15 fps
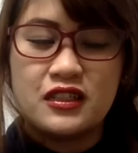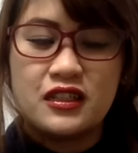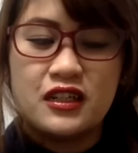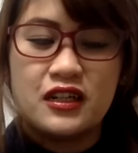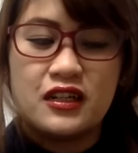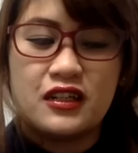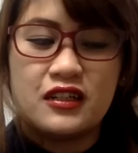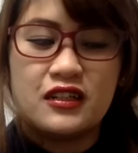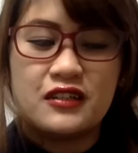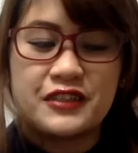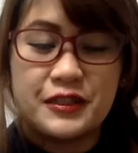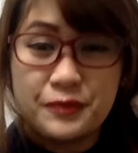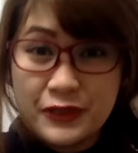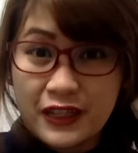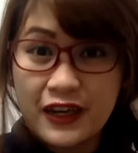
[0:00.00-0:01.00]

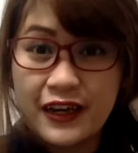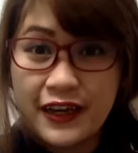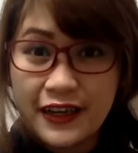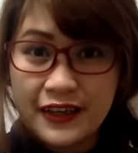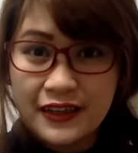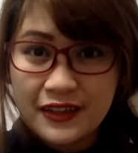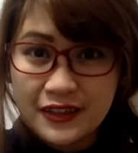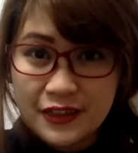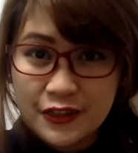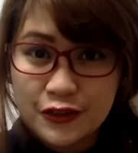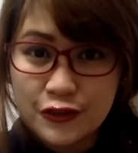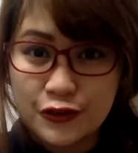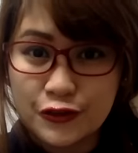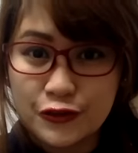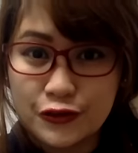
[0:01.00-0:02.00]
reply
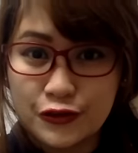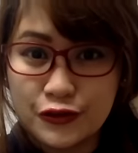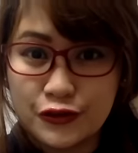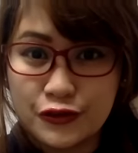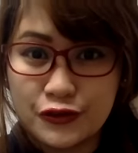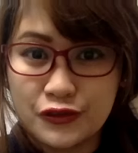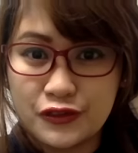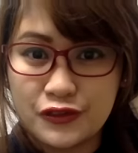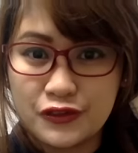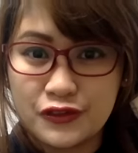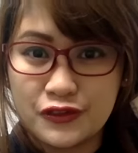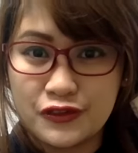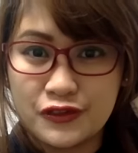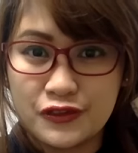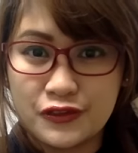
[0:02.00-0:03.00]
through
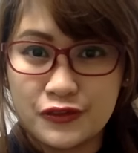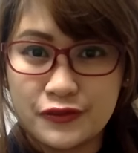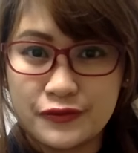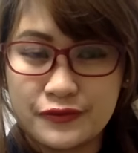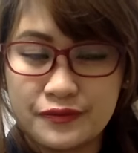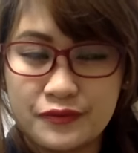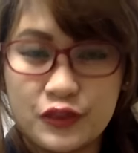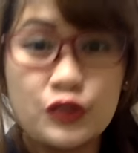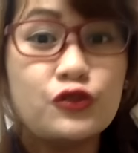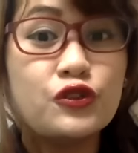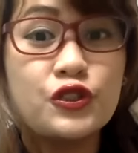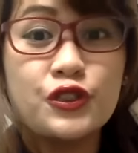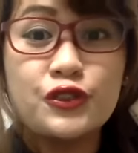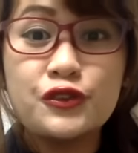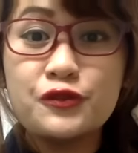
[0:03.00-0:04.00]

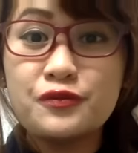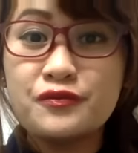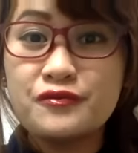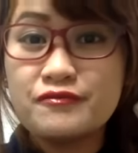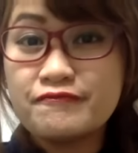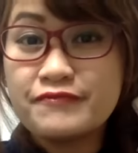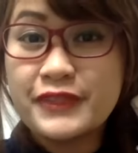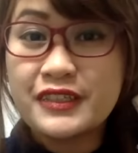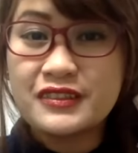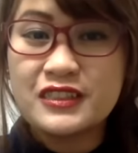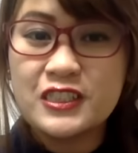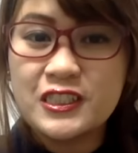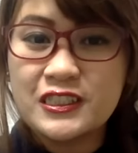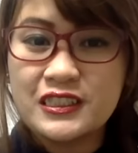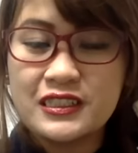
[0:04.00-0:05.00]
YouTube
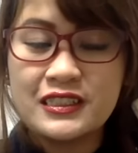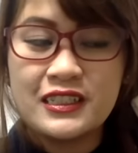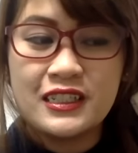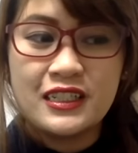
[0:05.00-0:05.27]
messaging,